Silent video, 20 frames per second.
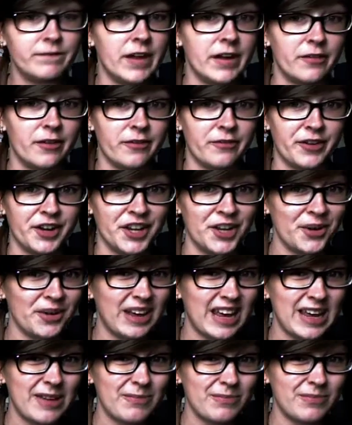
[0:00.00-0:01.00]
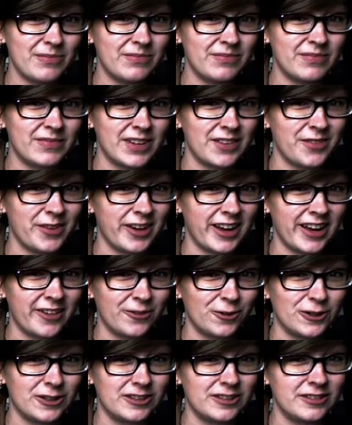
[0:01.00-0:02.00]
Favorite video game? If you have
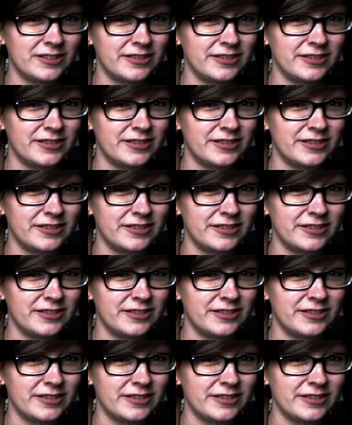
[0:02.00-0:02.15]
one?